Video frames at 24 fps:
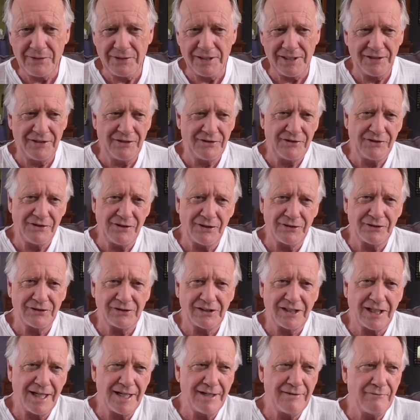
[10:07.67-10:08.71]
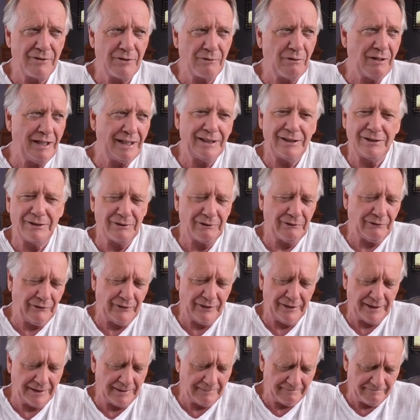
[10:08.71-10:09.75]
It's just kind of a regular
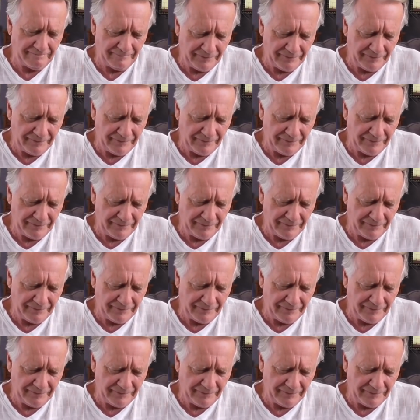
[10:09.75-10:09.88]
thing.